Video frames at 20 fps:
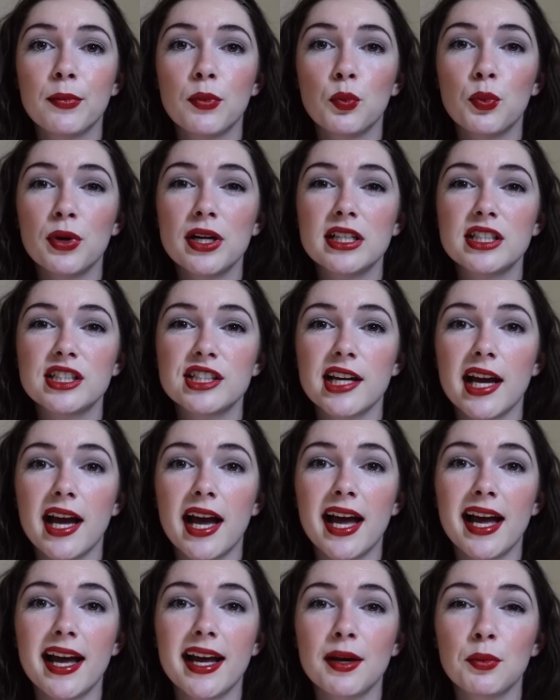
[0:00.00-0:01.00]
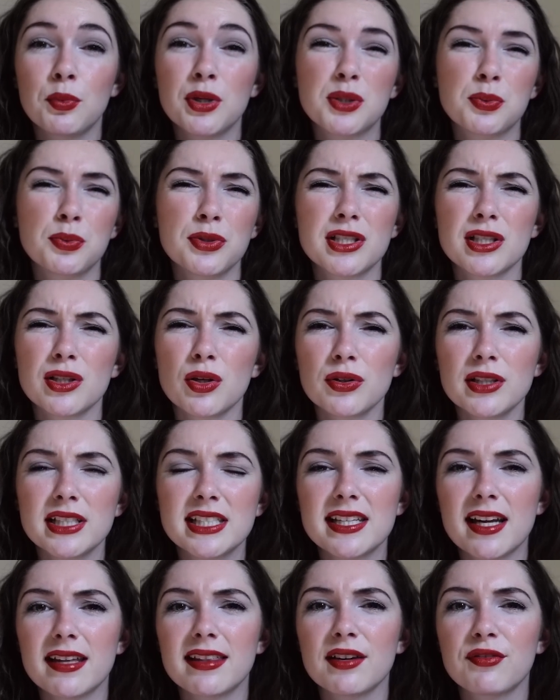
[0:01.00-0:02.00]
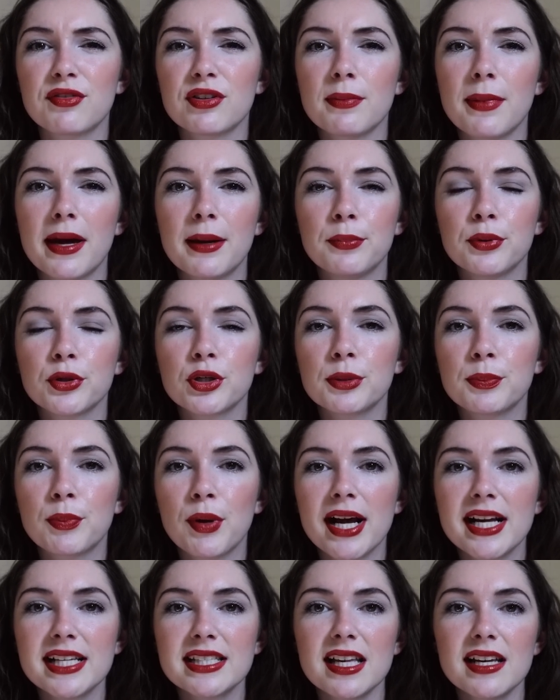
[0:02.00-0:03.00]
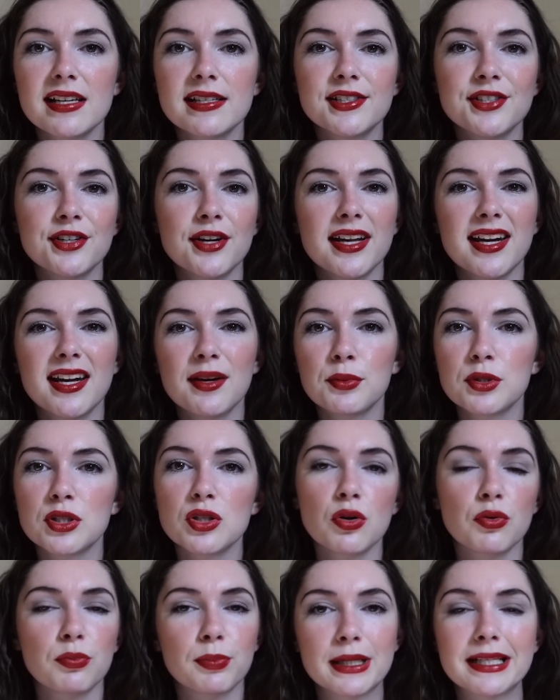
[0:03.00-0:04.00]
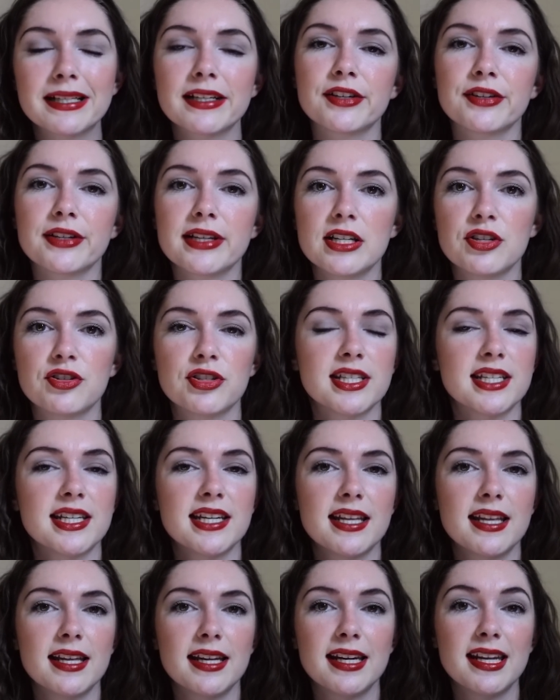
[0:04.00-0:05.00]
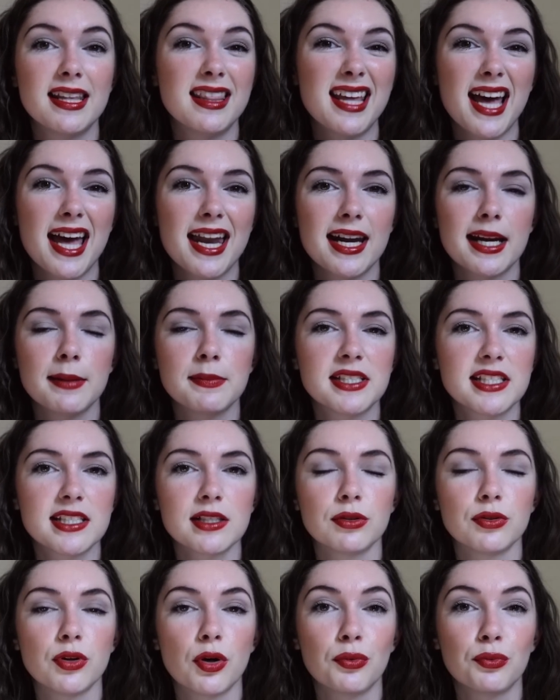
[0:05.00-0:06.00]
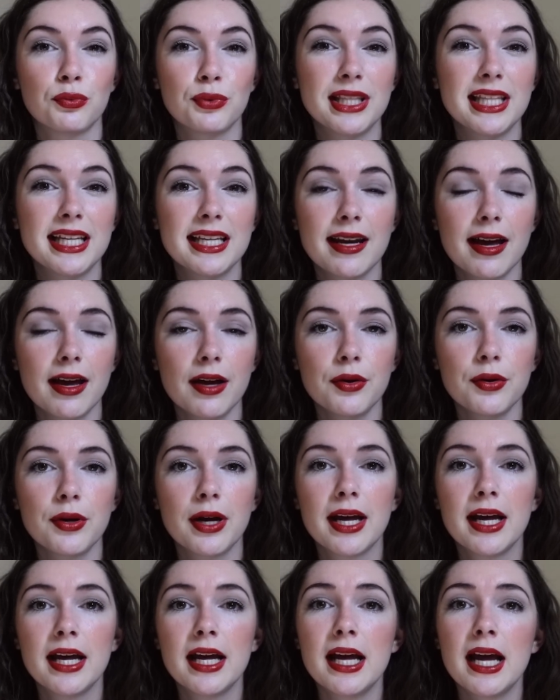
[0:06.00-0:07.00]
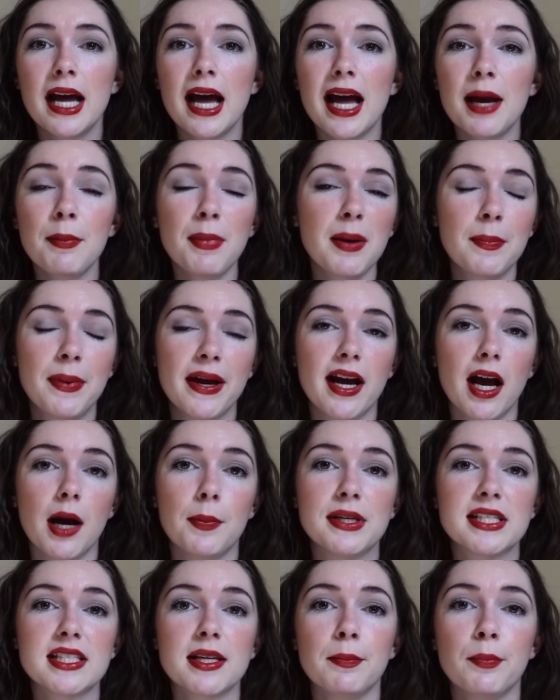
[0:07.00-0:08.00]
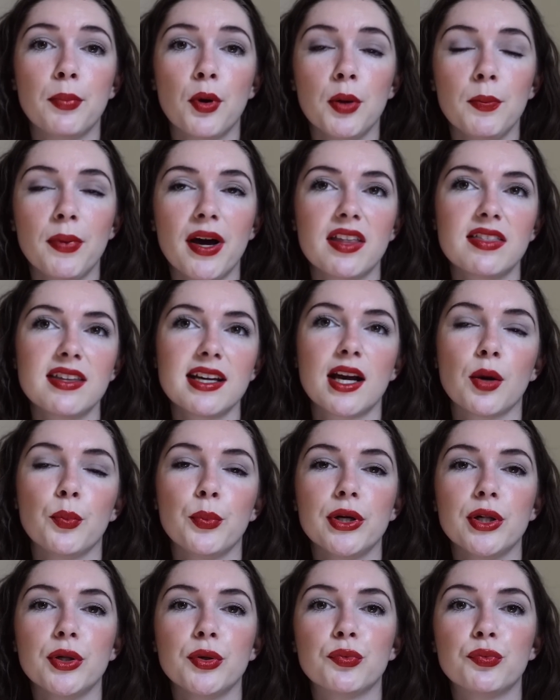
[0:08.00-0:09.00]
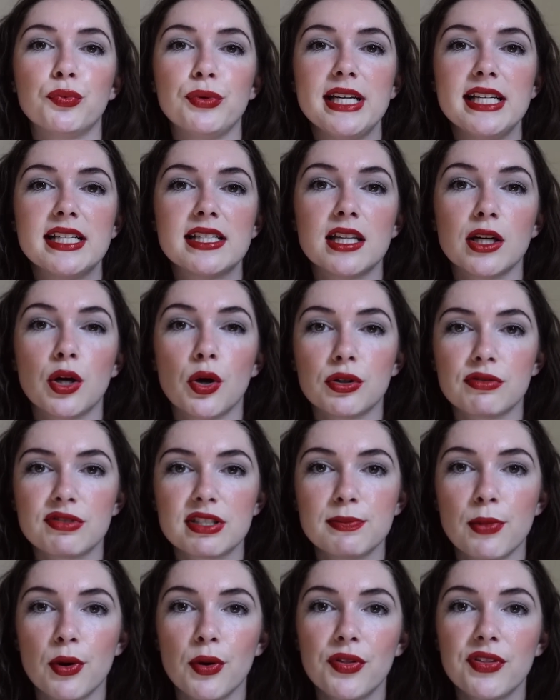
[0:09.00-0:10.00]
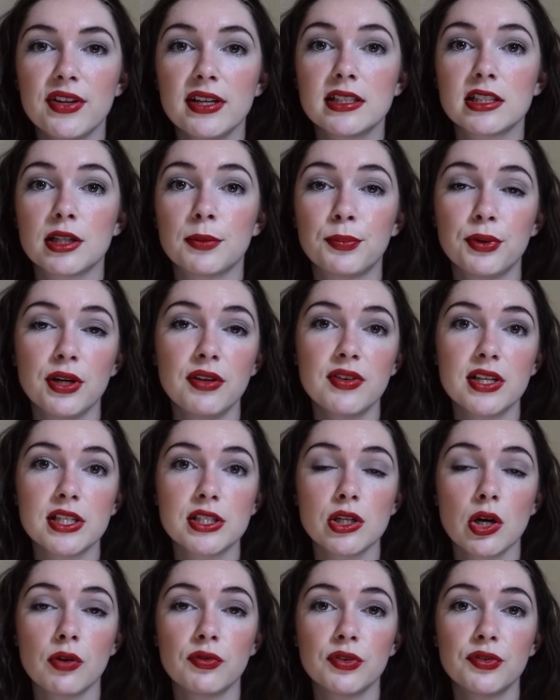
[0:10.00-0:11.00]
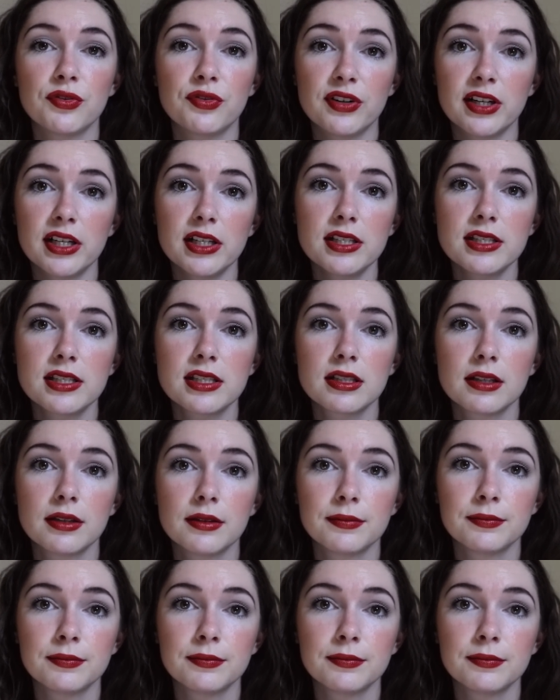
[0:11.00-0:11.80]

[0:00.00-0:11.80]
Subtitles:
which was longlisted I think for the Man Booker Prize last year, and I was not particularly interested in it then, and I'm still not really now. I might pick it up at some point, but I think I will read The God of Small Things, her previous novel, first.